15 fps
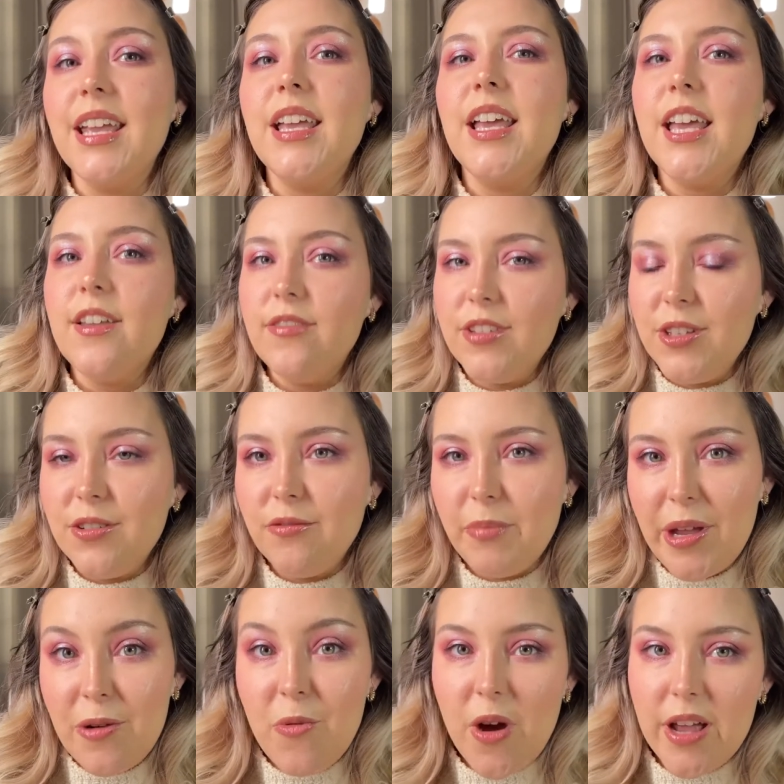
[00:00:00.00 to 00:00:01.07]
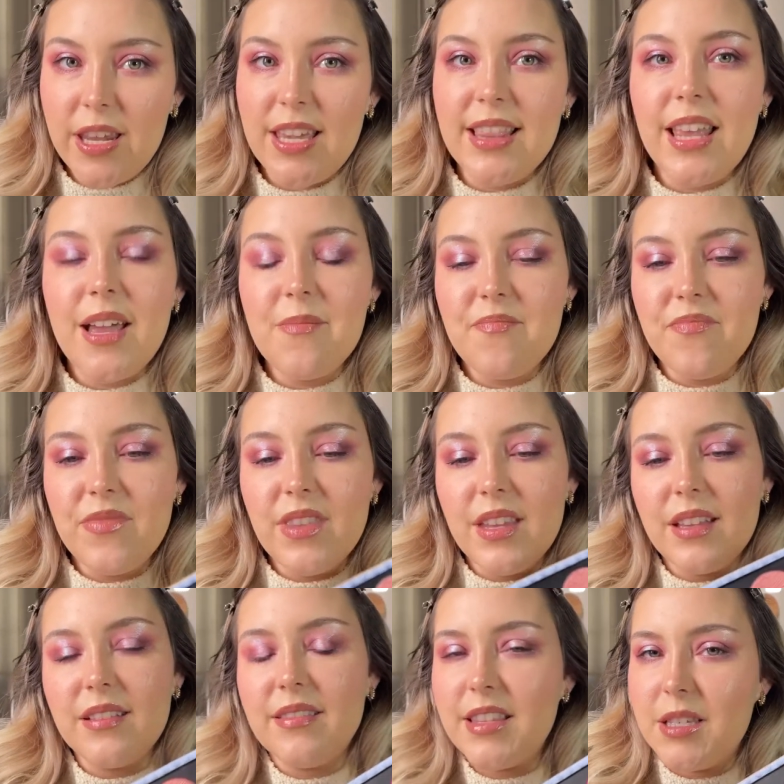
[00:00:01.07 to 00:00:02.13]
if you've been wanting them,
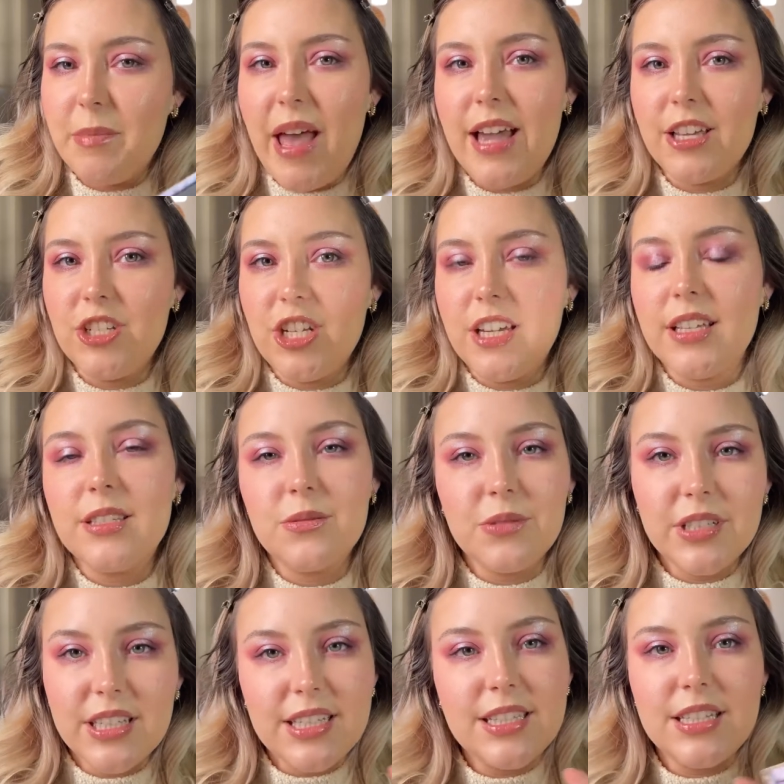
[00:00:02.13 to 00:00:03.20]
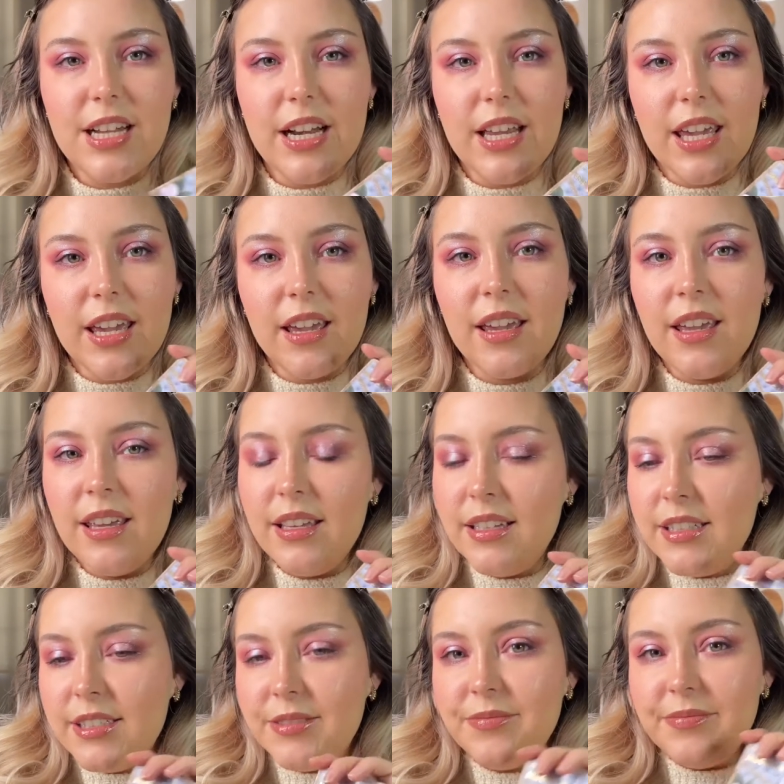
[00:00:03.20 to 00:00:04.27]
this packaging is really stunning.
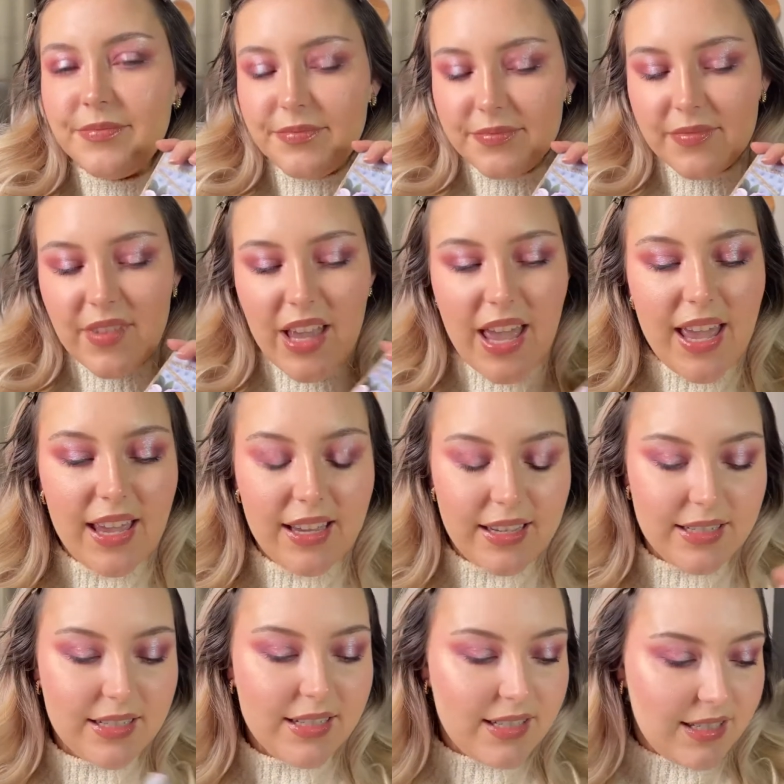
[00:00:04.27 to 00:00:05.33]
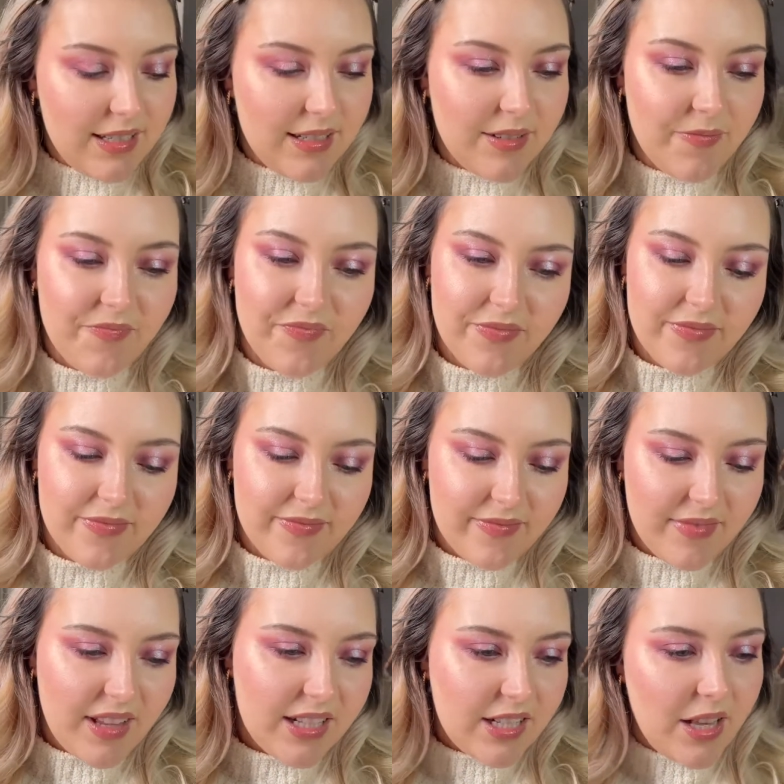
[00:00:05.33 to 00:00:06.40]
And
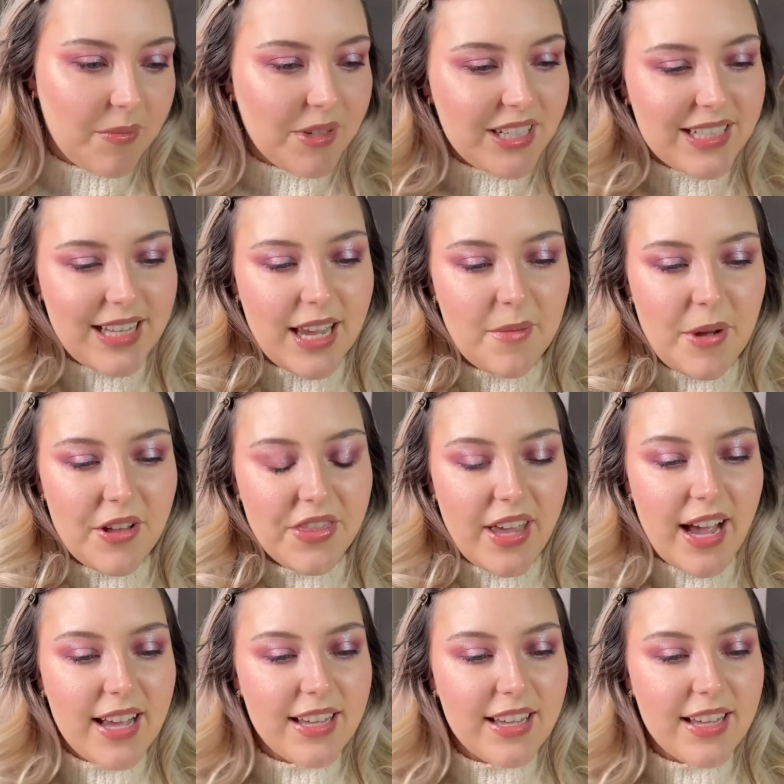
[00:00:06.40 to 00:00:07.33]
that's all I'm gonna say about that.